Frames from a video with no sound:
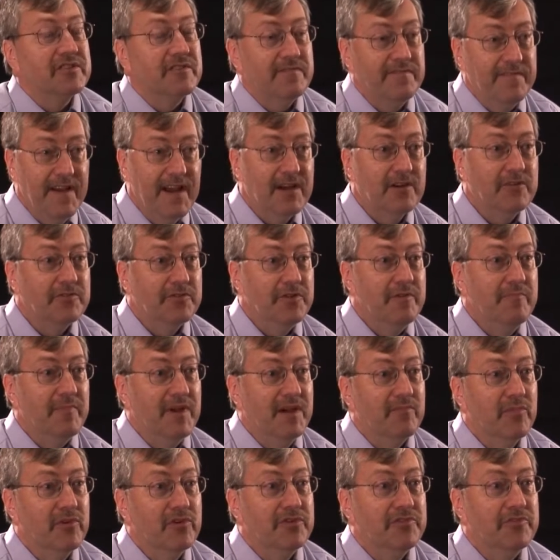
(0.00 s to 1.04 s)
as a faculty
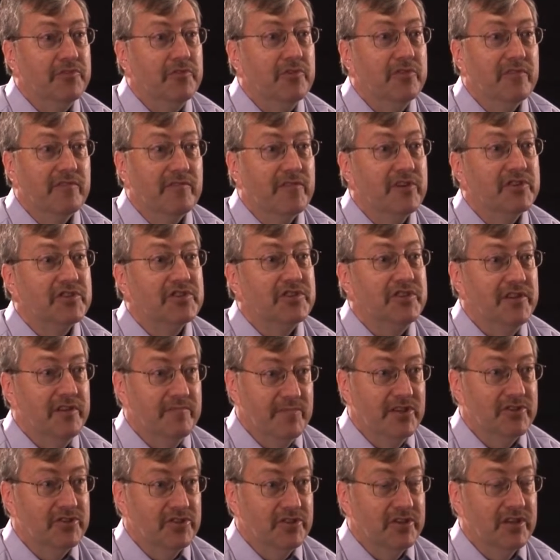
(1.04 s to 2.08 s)
member at the University of
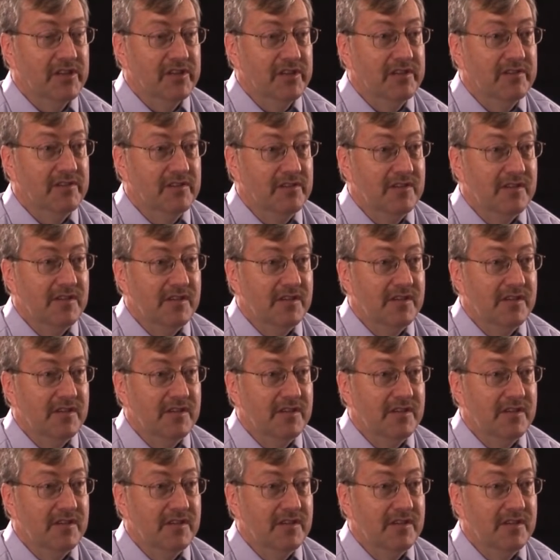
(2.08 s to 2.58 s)
Michigan.